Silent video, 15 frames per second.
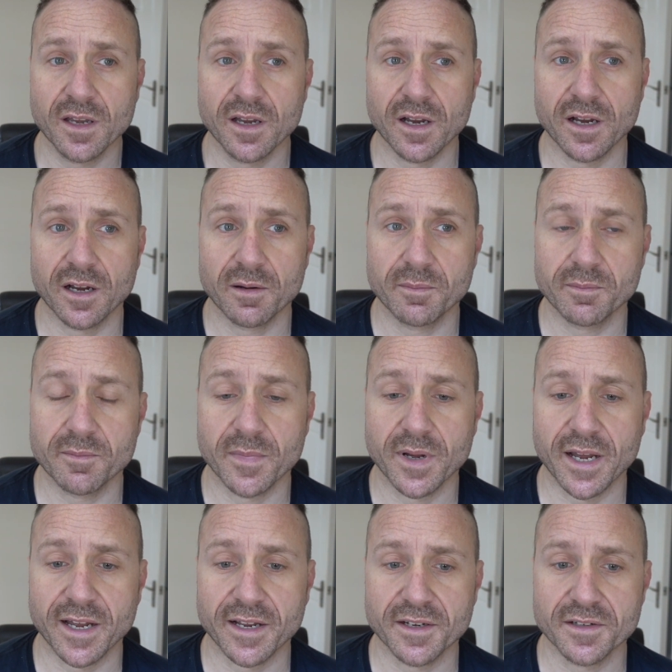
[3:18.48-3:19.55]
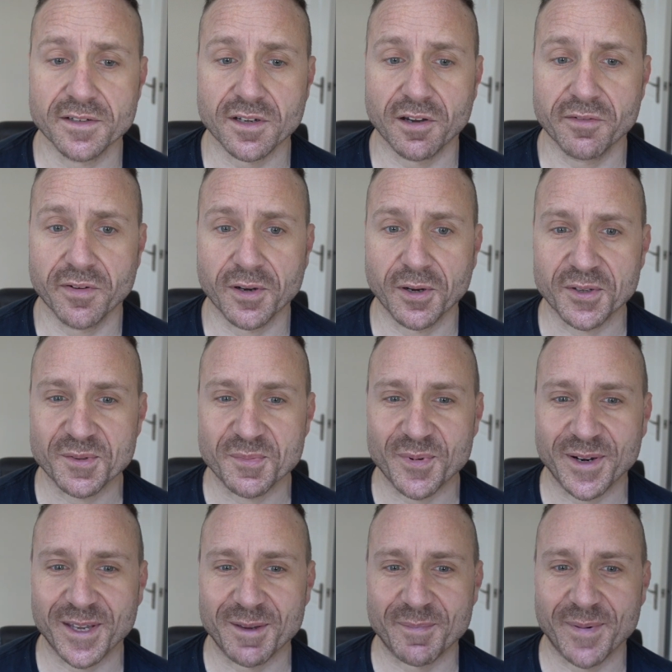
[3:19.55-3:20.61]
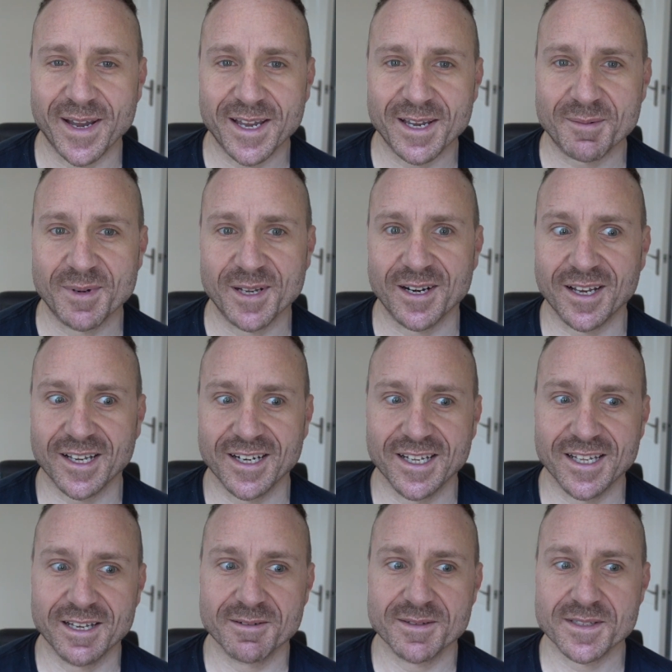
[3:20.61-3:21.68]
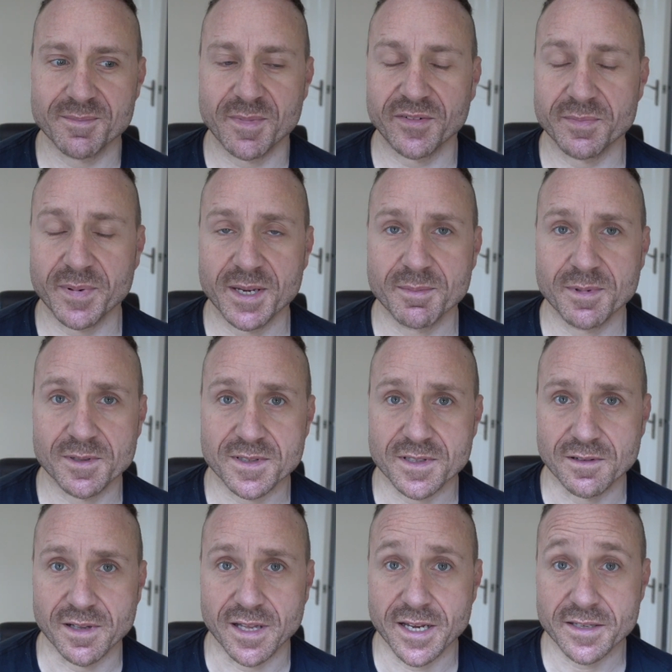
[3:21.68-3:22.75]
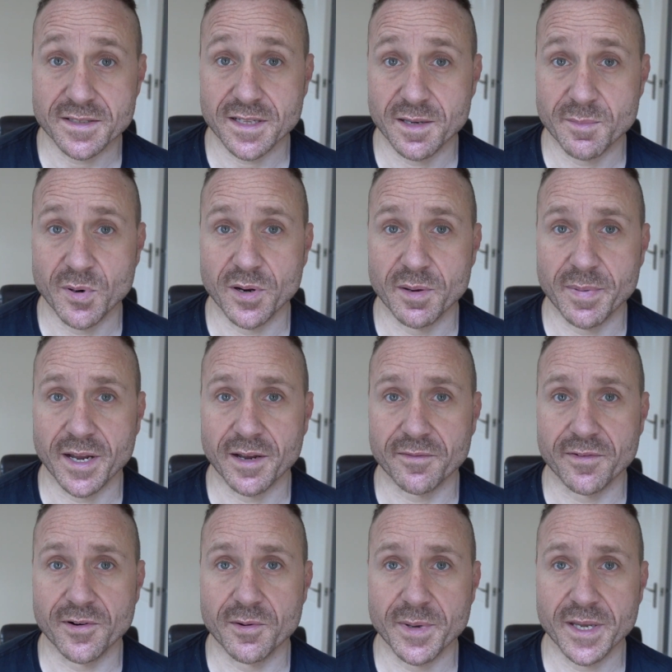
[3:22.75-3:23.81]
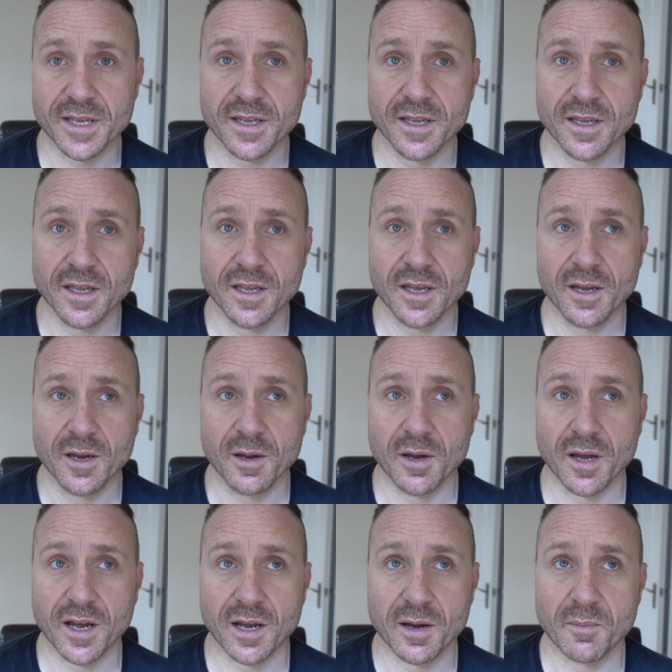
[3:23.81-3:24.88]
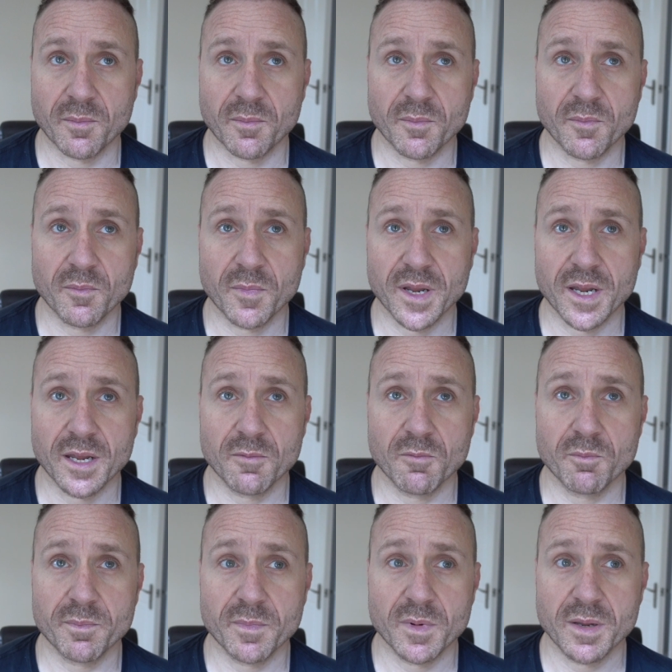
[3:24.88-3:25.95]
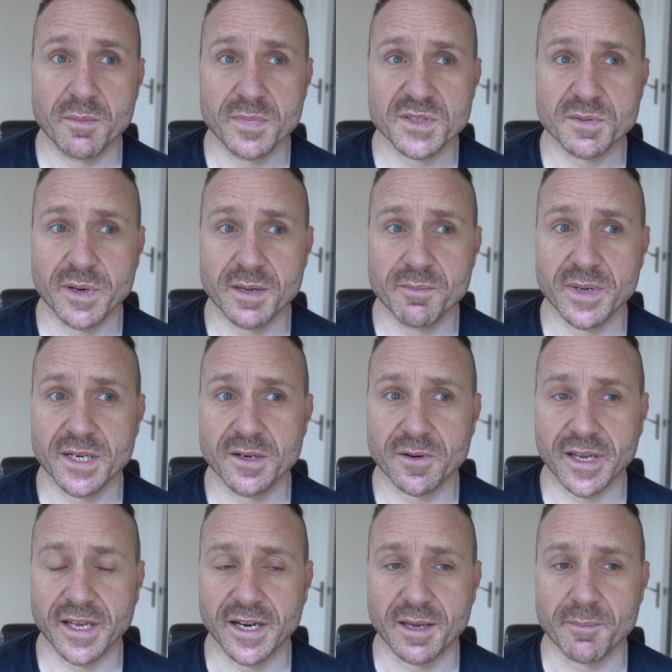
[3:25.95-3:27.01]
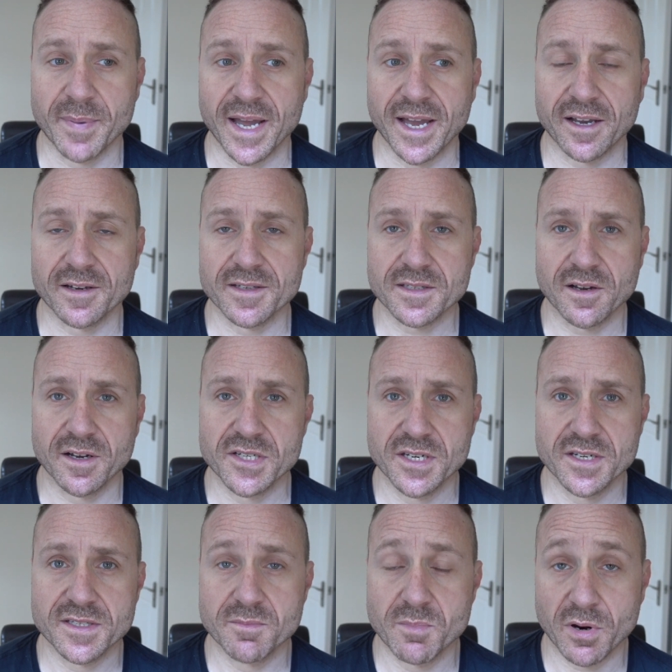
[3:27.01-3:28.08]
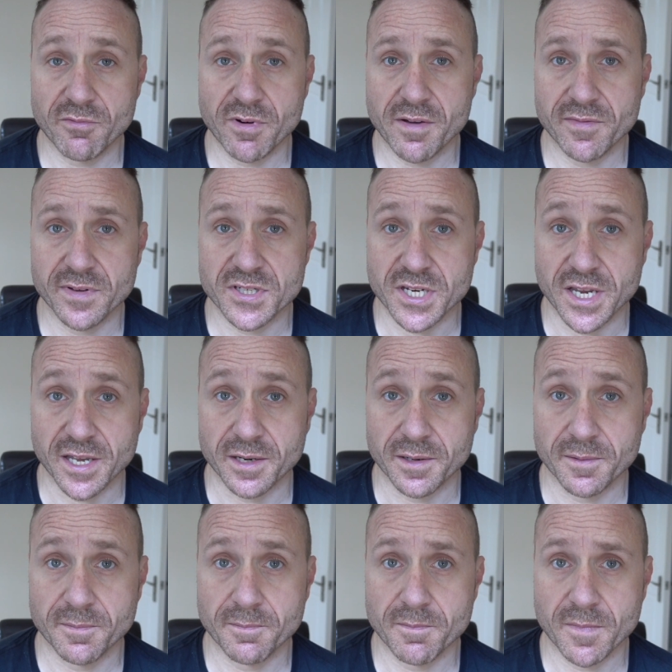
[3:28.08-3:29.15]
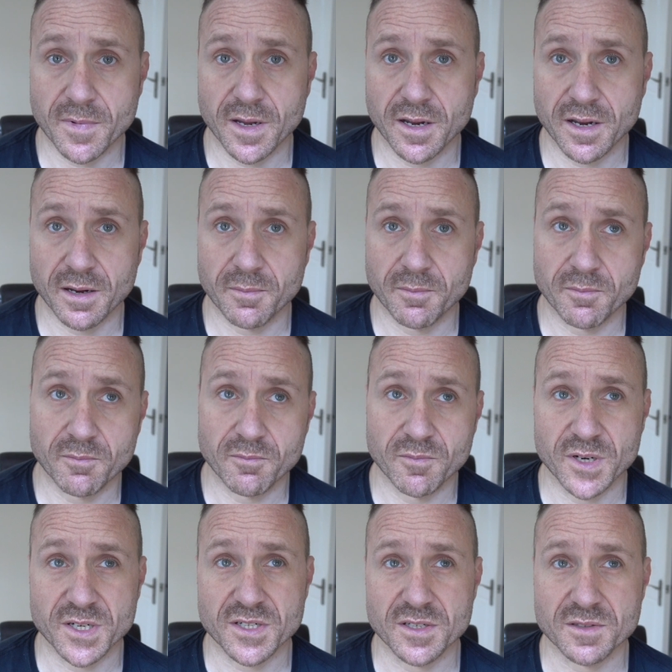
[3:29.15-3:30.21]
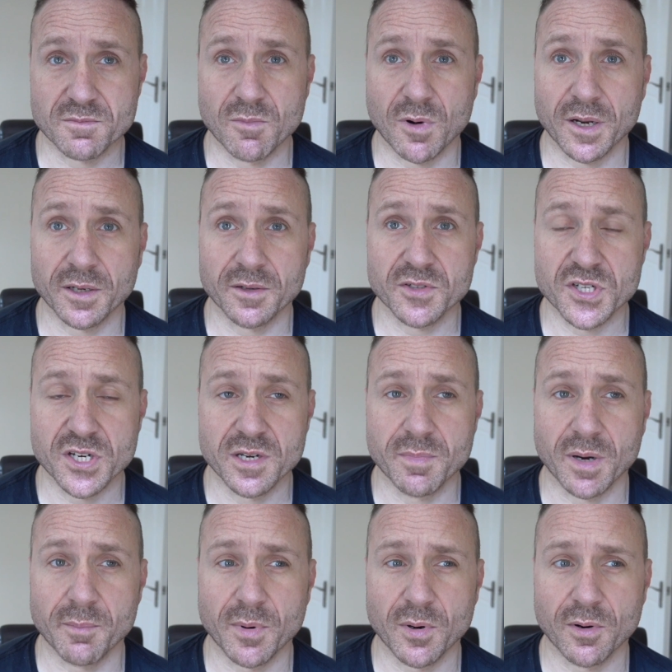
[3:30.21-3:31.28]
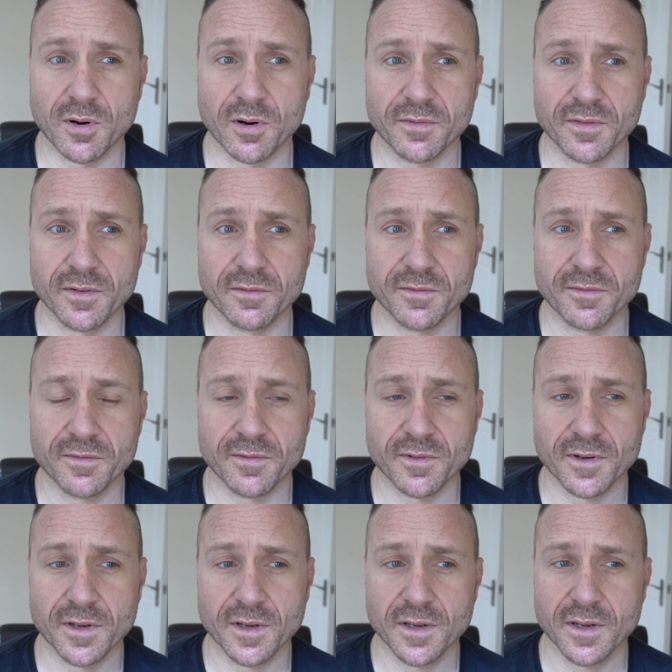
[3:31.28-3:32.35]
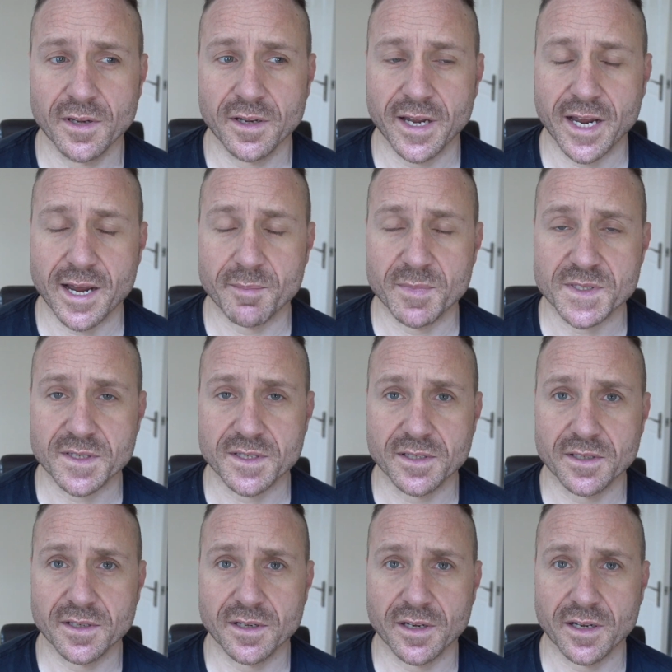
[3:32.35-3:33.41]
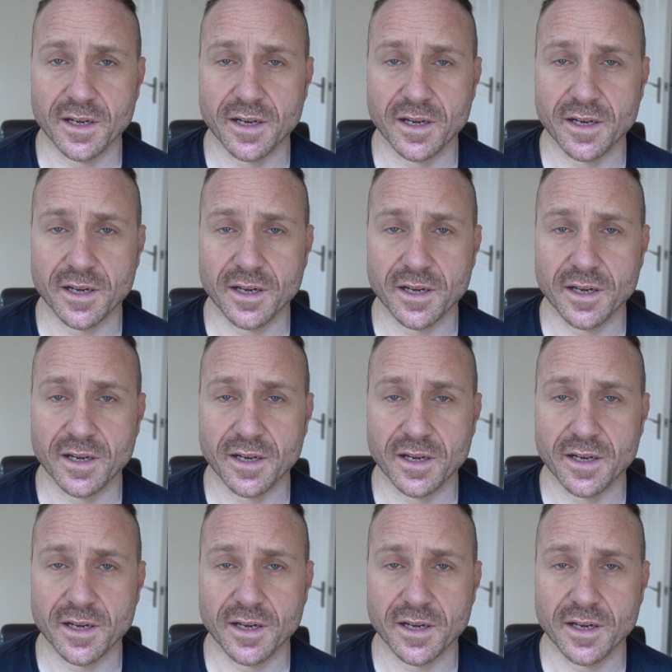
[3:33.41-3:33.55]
and I forgot to bring it back, but luckily there were some other people still there, so they brought it back for me. In between me not getting it back, I started using my Revagen, which is one tube I bought off of Amazon,